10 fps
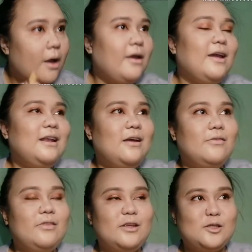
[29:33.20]
I
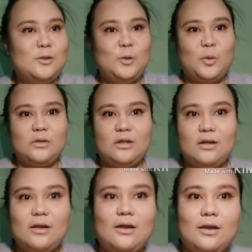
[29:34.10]
love this look
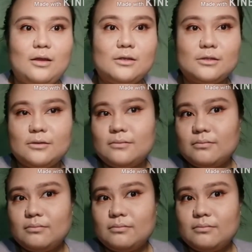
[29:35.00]
na guys.